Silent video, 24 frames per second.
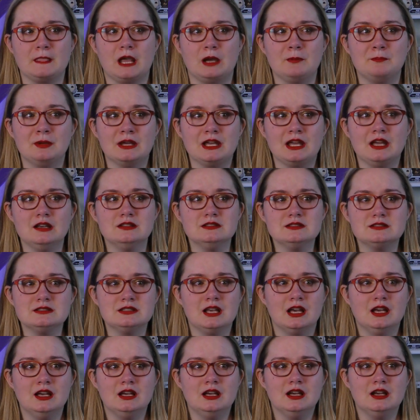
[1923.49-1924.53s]
because
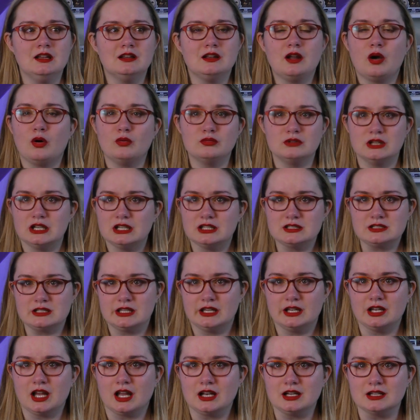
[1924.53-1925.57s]
not only does he
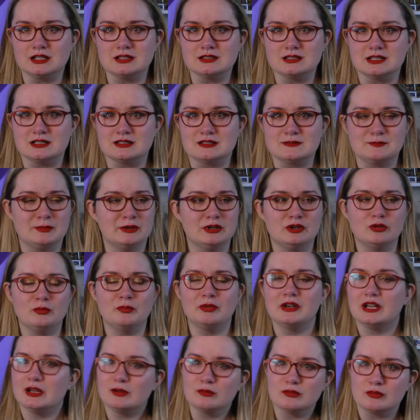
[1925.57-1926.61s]
not exist, but
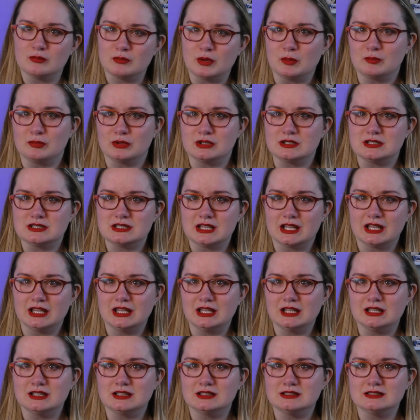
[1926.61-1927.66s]
nobody remembers that
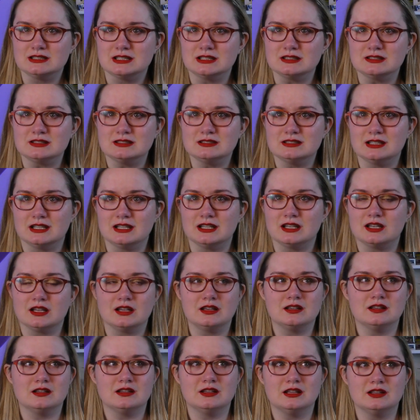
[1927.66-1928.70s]
he existed
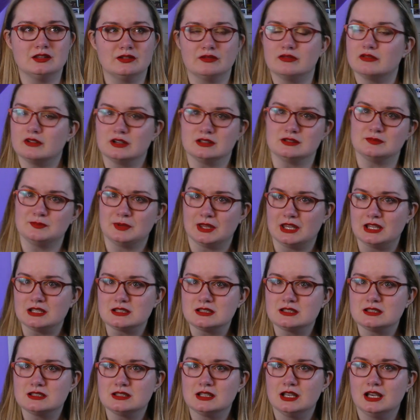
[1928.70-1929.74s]
in the first
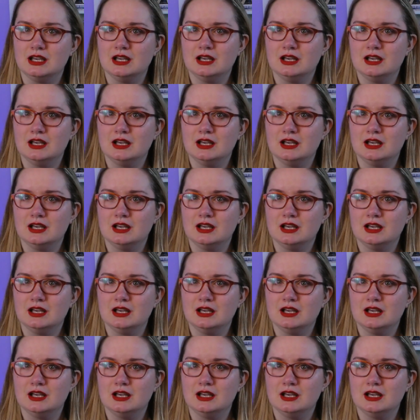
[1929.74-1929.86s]
place.